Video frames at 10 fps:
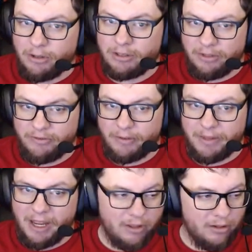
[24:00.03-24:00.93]
from
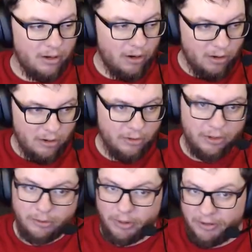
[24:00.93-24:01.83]
that with all the
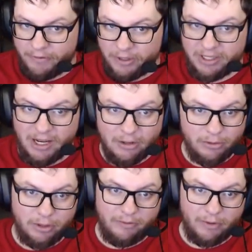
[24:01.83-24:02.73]
21st
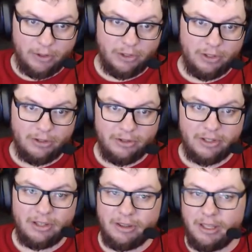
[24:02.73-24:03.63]
century versions
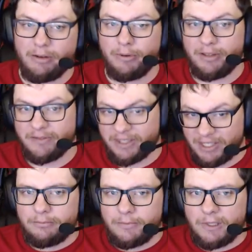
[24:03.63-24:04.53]
that we've
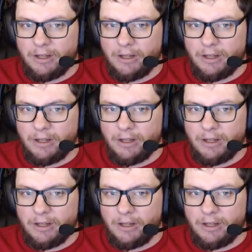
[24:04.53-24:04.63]
seen